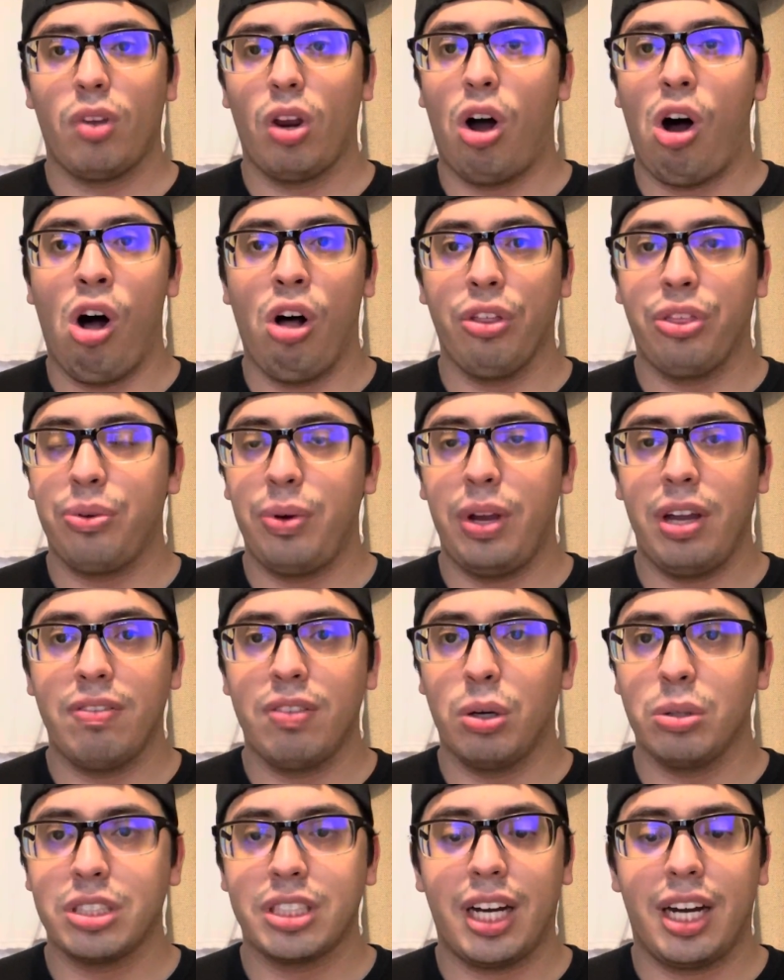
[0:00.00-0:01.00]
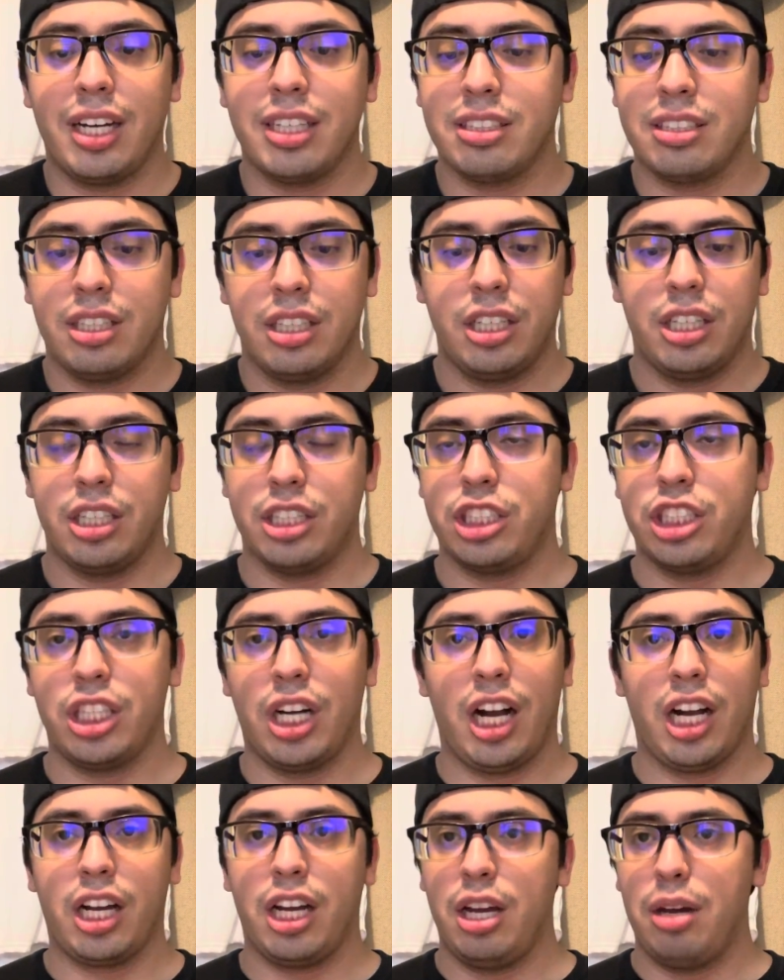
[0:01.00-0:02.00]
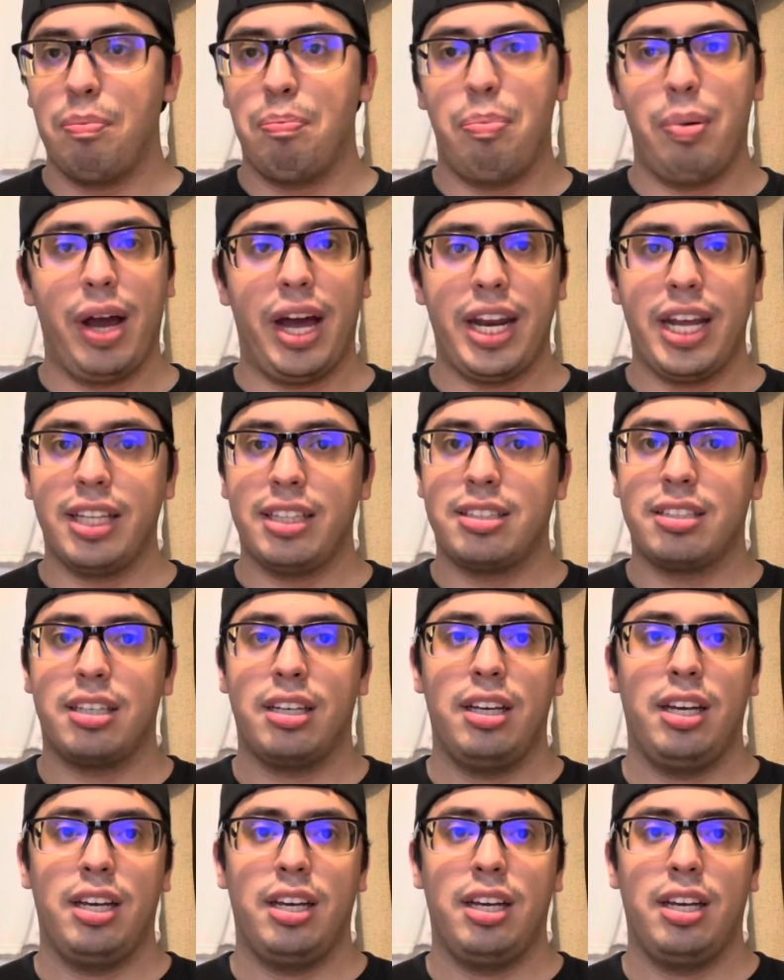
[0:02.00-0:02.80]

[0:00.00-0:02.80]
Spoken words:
all three of those guys, Kachuk, Bennett,